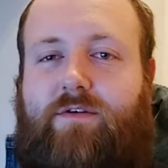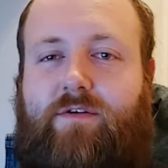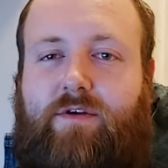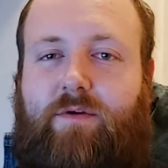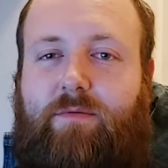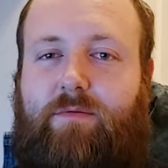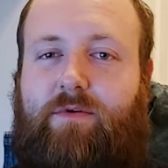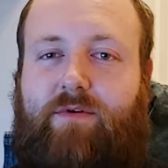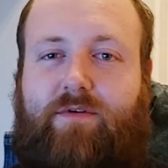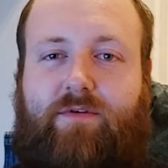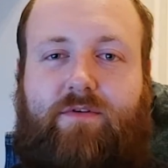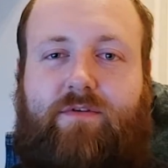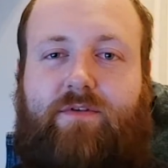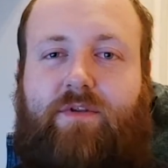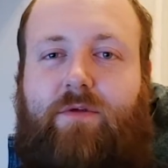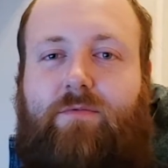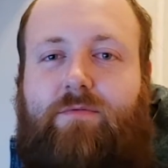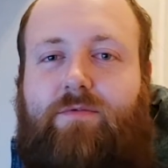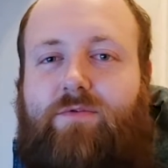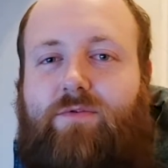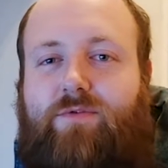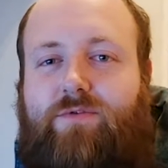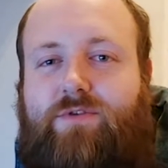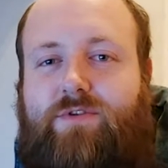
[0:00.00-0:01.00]
come on,
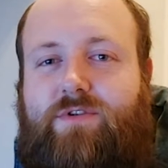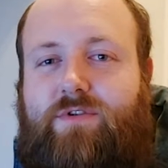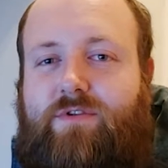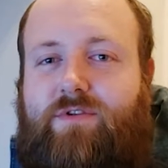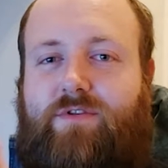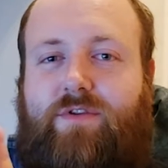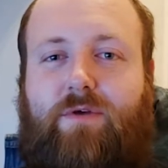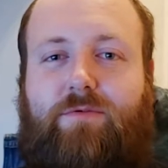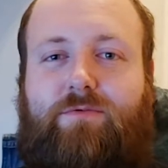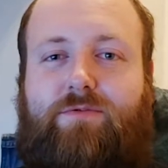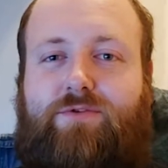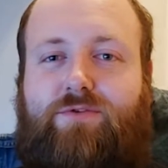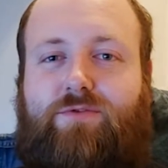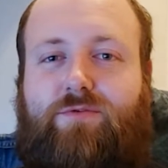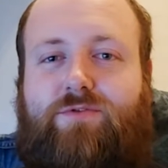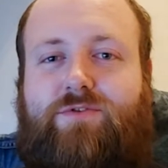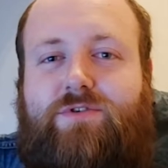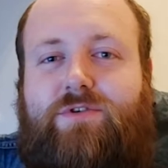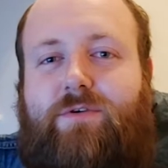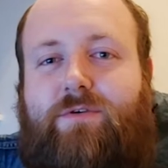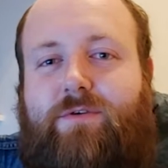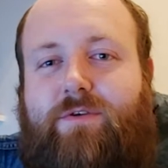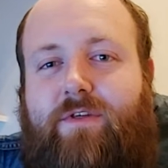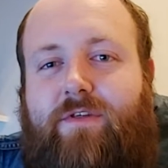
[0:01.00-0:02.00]
don't
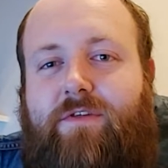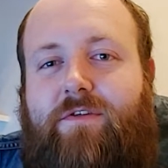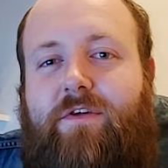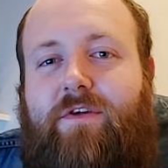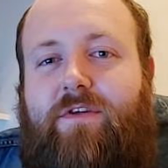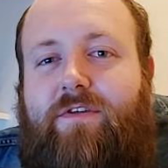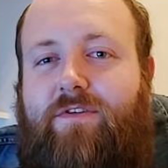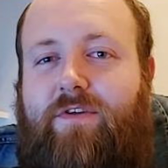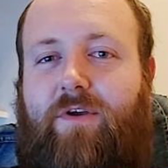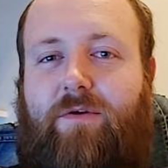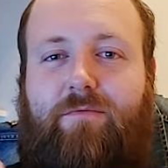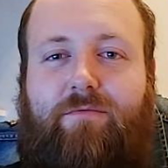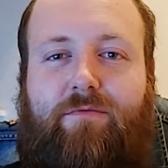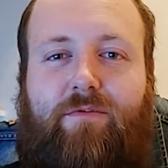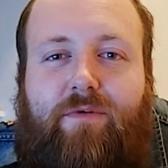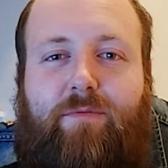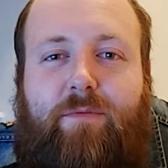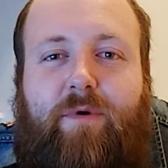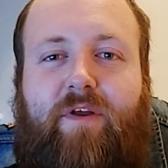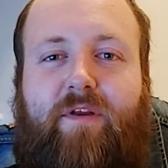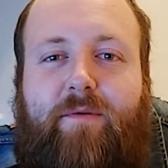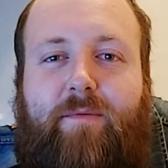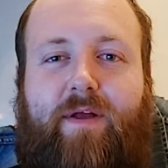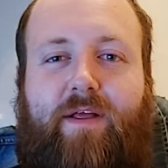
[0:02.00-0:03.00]
George Lucas this, don't
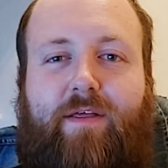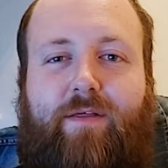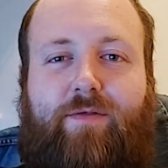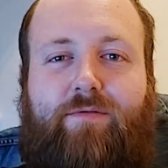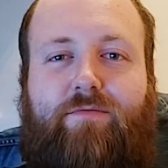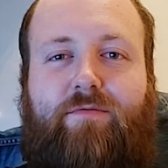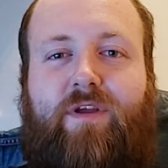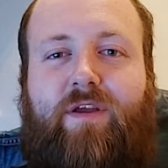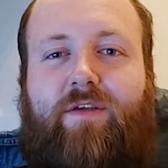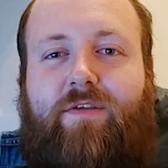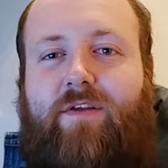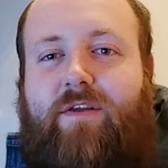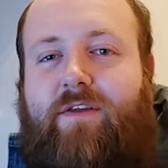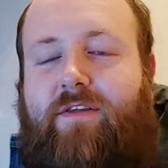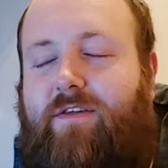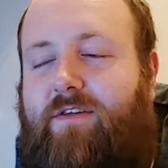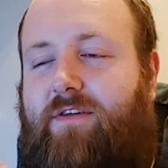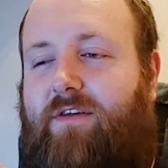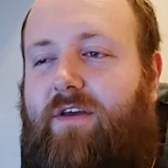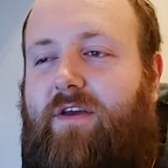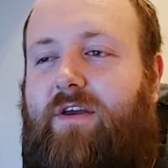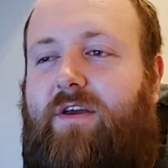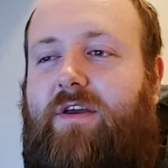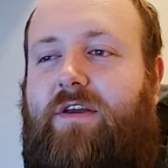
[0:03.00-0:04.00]
Spider-Man 3
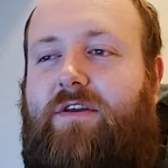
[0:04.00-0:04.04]
this,